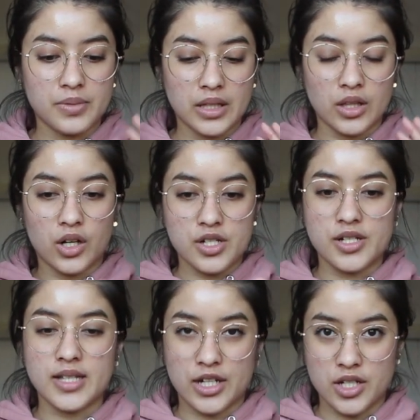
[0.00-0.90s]
the
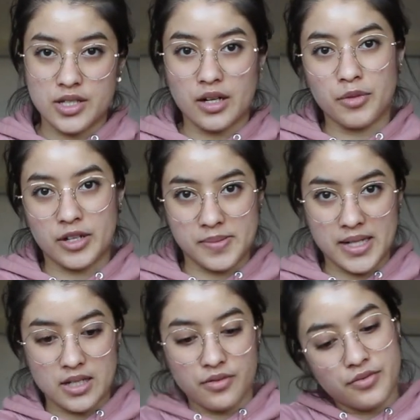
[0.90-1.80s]
larger sections that are more
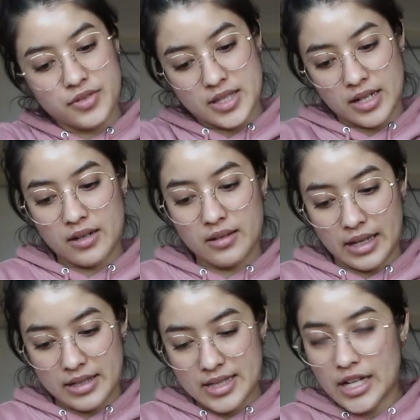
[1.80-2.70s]
expensive, sit,
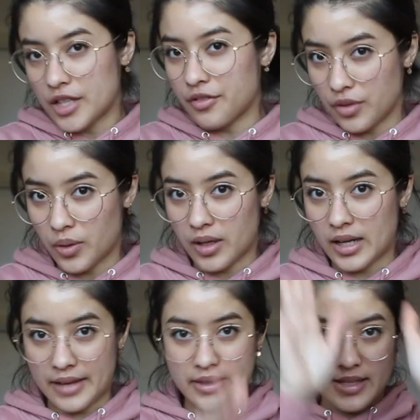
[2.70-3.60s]
like sitting on the floor and